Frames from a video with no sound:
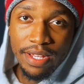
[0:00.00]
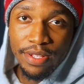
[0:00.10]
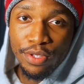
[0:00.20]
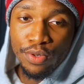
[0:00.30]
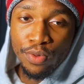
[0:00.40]

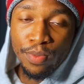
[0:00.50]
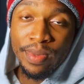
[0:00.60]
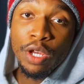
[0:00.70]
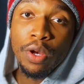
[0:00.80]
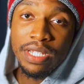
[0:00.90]
to be
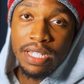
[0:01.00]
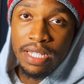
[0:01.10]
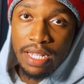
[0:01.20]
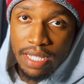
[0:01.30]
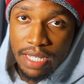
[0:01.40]

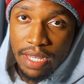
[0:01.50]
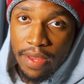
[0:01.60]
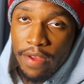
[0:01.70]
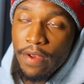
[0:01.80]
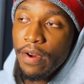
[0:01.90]
consistent.
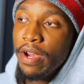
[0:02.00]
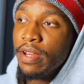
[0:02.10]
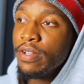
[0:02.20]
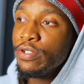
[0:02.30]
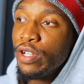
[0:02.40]
All right,
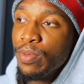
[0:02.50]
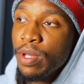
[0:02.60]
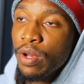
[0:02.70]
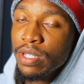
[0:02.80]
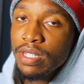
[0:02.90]
trade to be
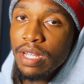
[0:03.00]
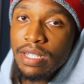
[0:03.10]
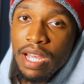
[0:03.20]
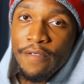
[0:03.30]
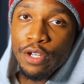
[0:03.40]
consistent.
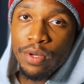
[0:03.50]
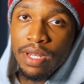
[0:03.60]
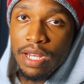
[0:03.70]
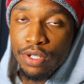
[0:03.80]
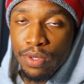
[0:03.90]
Take every trade
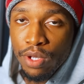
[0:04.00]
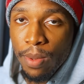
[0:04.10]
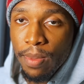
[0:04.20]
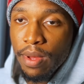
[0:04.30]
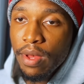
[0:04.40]
that shows
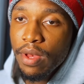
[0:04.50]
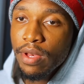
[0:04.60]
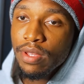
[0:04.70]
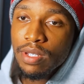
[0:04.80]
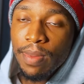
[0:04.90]
up.
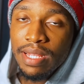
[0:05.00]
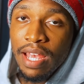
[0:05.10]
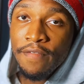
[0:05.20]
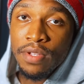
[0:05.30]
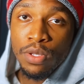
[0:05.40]
Doesn't matter
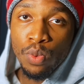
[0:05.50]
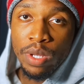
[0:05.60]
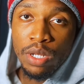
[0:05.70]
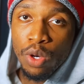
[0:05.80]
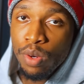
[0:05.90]
if it's a
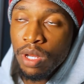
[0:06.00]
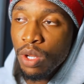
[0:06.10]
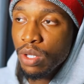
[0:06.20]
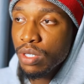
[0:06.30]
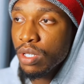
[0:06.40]
win or a
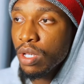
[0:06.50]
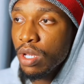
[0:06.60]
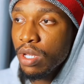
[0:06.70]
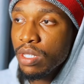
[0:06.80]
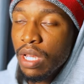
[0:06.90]
loss.
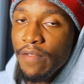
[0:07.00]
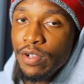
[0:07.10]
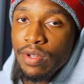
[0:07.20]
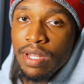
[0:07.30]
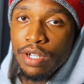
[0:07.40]
Take every
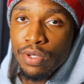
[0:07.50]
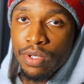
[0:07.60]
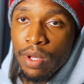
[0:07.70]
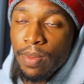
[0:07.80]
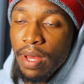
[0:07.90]
trade that shows
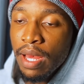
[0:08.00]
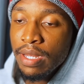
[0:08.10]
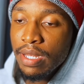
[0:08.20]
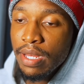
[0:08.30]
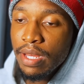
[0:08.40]
up
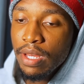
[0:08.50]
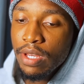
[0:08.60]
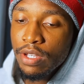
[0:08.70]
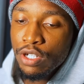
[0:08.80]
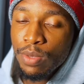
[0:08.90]
and
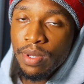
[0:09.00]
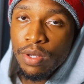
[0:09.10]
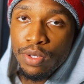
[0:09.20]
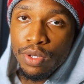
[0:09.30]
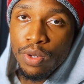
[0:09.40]
you should be
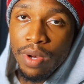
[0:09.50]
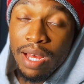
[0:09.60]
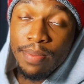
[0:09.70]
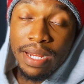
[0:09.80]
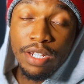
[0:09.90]
good to go.
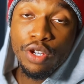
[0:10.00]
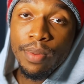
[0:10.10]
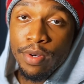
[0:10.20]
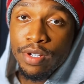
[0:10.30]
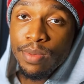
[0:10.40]
And manage your
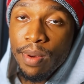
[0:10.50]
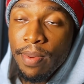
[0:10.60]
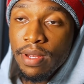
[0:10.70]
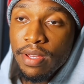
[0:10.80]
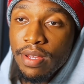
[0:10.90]
emotions
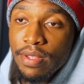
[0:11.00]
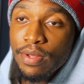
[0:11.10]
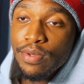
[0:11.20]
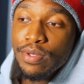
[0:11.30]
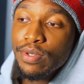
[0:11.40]
properly.
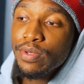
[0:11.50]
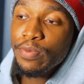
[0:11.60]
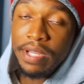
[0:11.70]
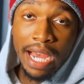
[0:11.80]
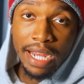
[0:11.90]
Don't
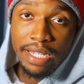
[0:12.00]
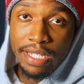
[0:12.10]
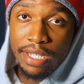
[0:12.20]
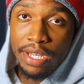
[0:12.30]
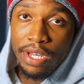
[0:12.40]

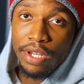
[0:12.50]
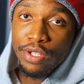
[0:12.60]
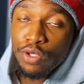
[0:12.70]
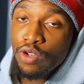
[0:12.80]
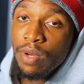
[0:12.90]
react
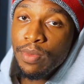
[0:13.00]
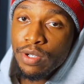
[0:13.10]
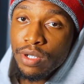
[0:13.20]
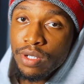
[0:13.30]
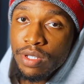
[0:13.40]
to your
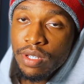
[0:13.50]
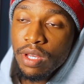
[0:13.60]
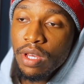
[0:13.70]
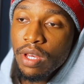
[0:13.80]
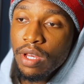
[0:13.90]
emotions.
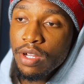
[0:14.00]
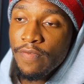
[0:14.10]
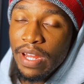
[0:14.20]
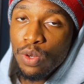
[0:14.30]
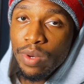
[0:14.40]

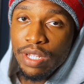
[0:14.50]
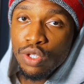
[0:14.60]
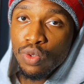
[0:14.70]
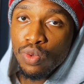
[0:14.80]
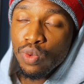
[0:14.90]
Find a way
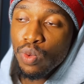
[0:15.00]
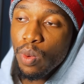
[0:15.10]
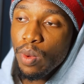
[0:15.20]
to